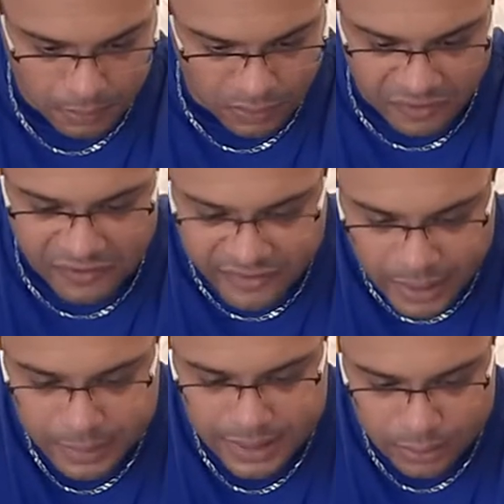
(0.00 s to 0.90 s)

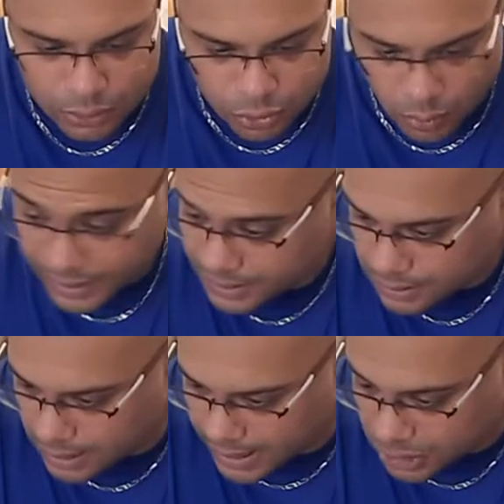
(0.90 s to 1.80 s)
very little
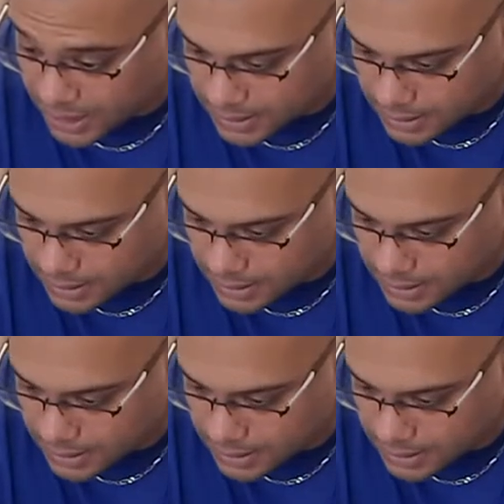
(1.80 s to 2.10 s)
twist. Actually, it's